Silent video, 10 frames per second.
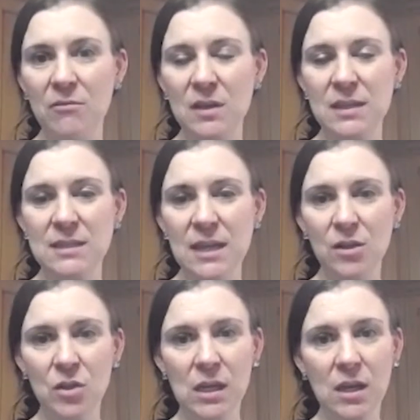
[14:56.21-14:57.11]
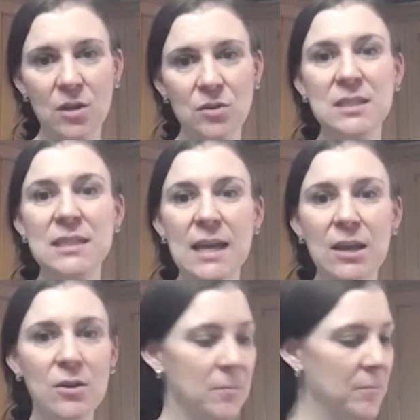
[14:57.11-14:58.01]
inside the cookie cutters
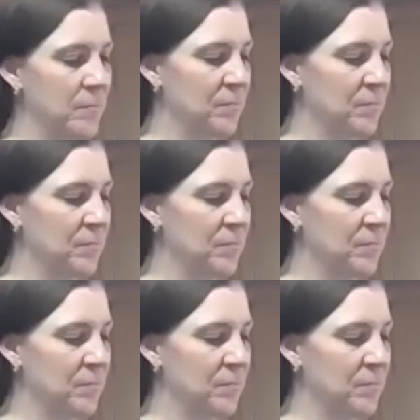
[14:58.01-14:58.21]
down